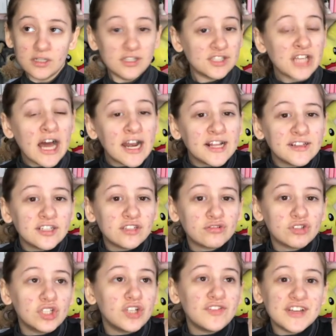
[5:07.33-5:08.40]
telling the
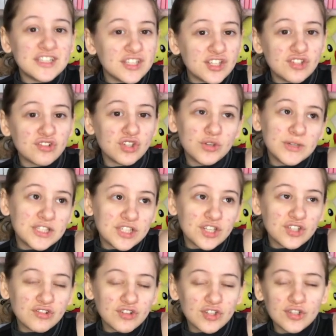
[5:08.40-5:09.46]
truth, is it true, is it
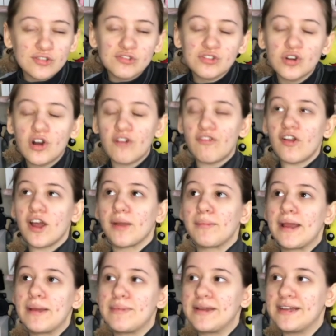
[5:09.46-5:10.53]
true, sort of like
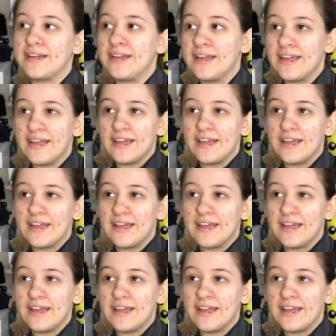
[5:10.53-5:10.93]
maybe